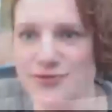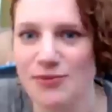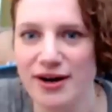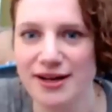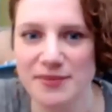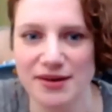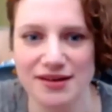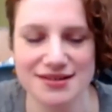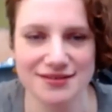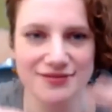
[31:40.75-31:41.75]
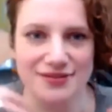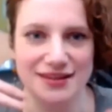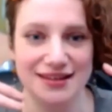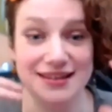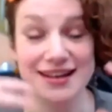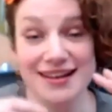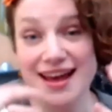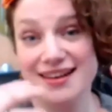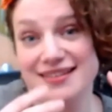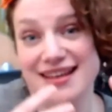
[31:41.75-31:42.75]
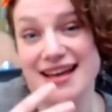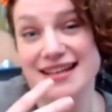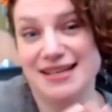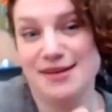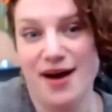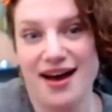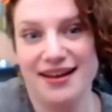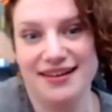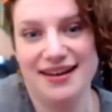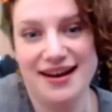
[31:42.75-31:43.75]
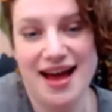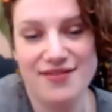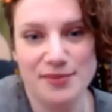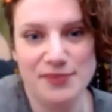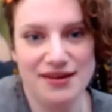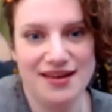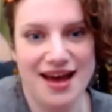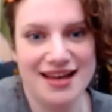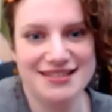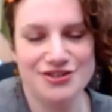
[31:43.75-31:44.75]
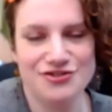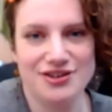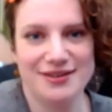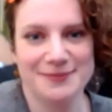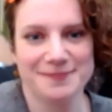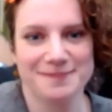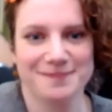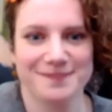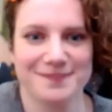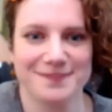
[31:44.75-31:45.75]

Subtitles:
the most rewarding because of the idea behind it and having it be idea driven.